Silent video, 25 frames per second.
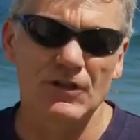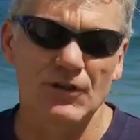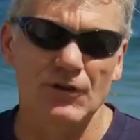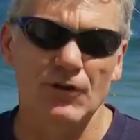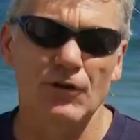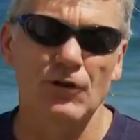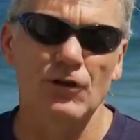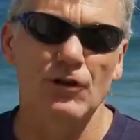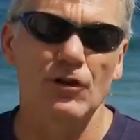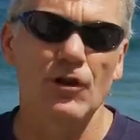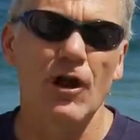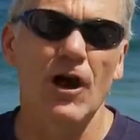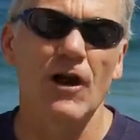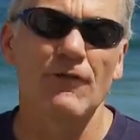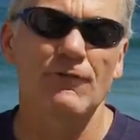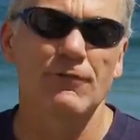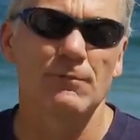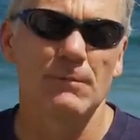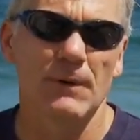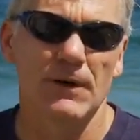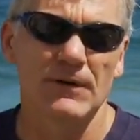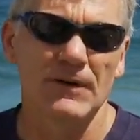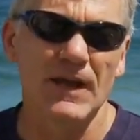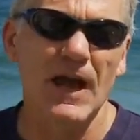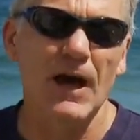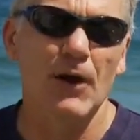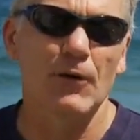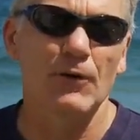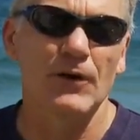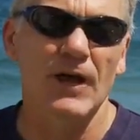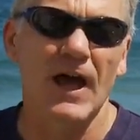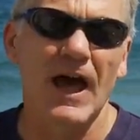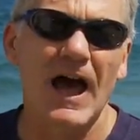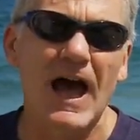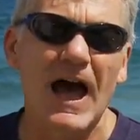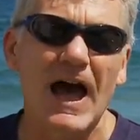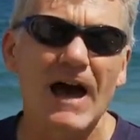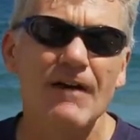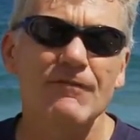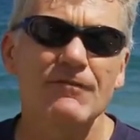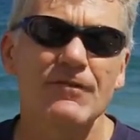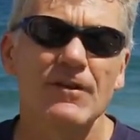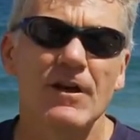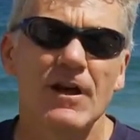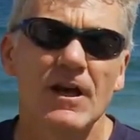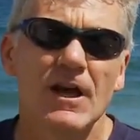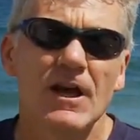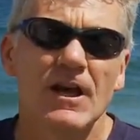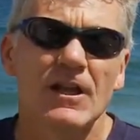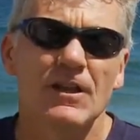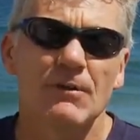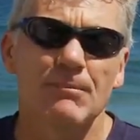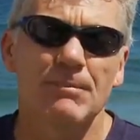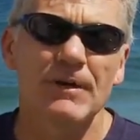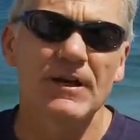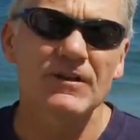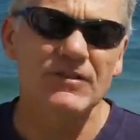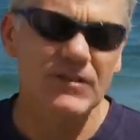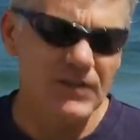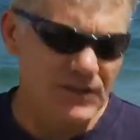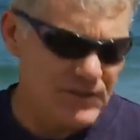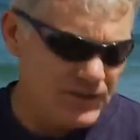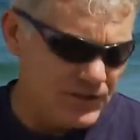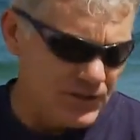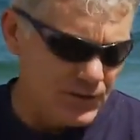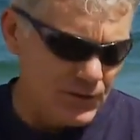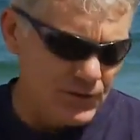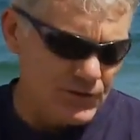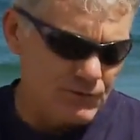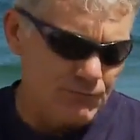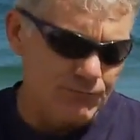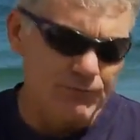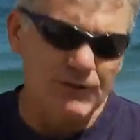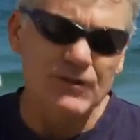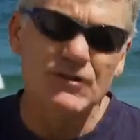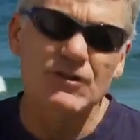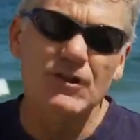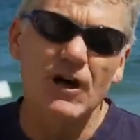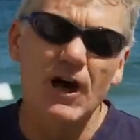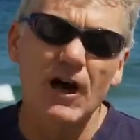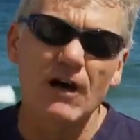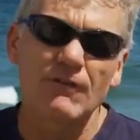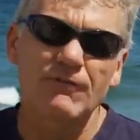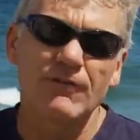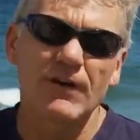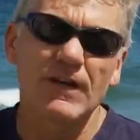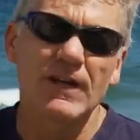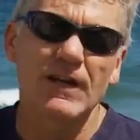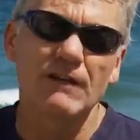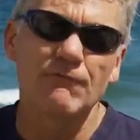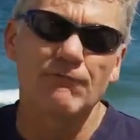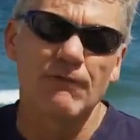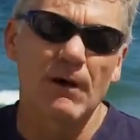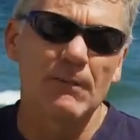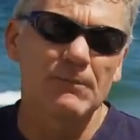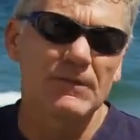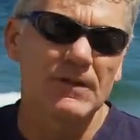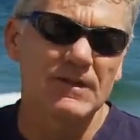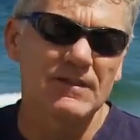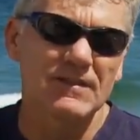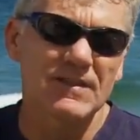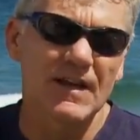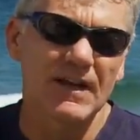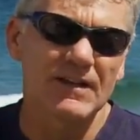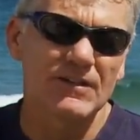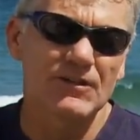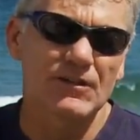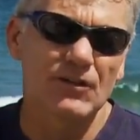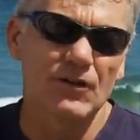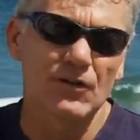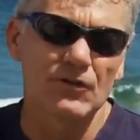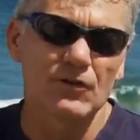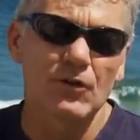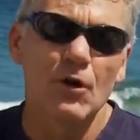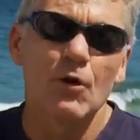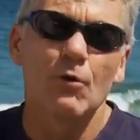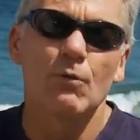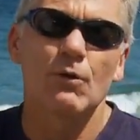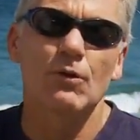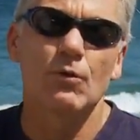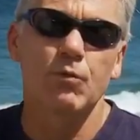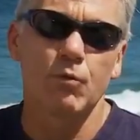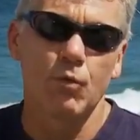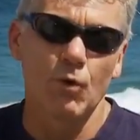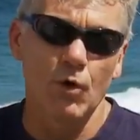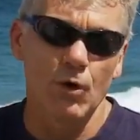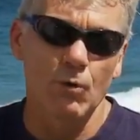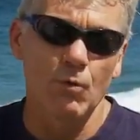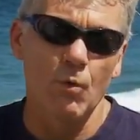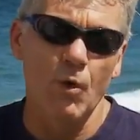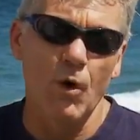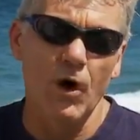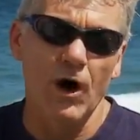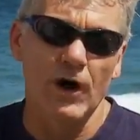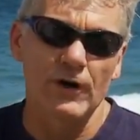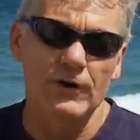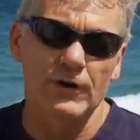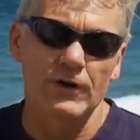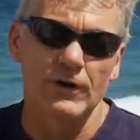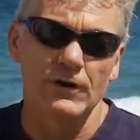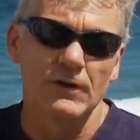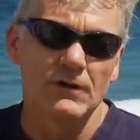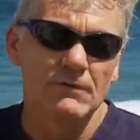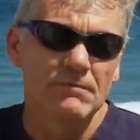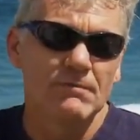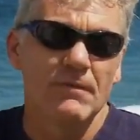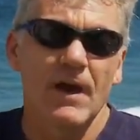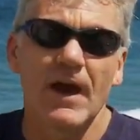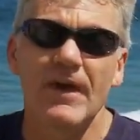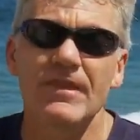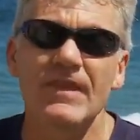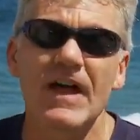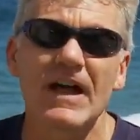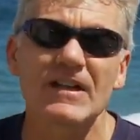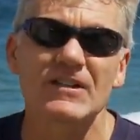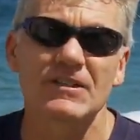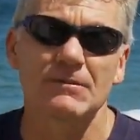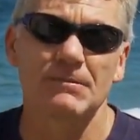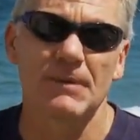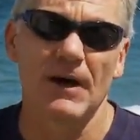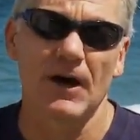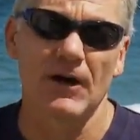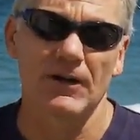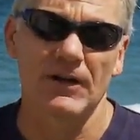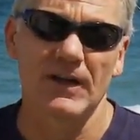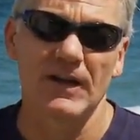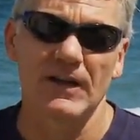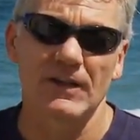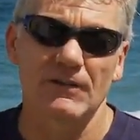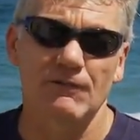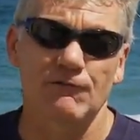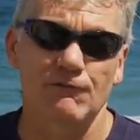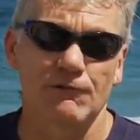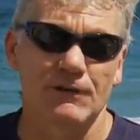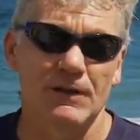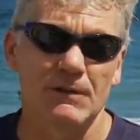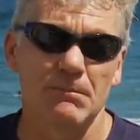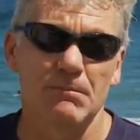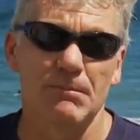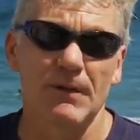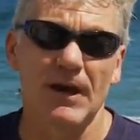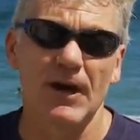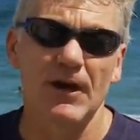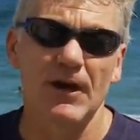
going to hurt a lot for about an hour and a half. The best thing to do is rinse off any remnant tentacles with warm water, and that's about it. Grin and